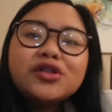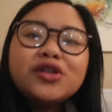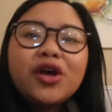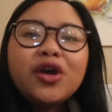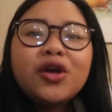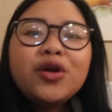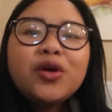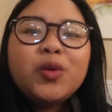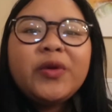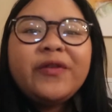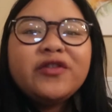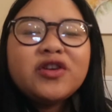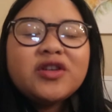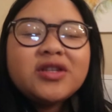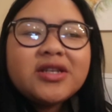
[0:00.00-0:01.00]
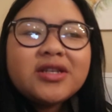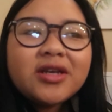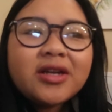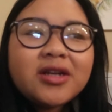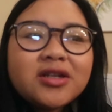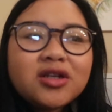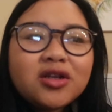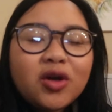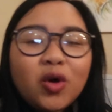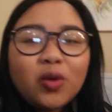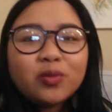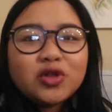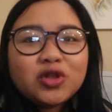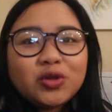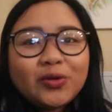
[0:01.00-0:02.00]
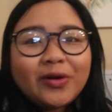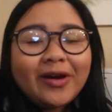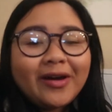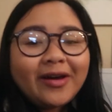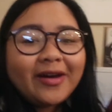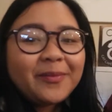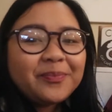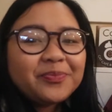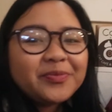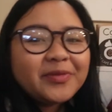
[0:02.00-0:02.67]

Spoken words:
So we've just decided to come to a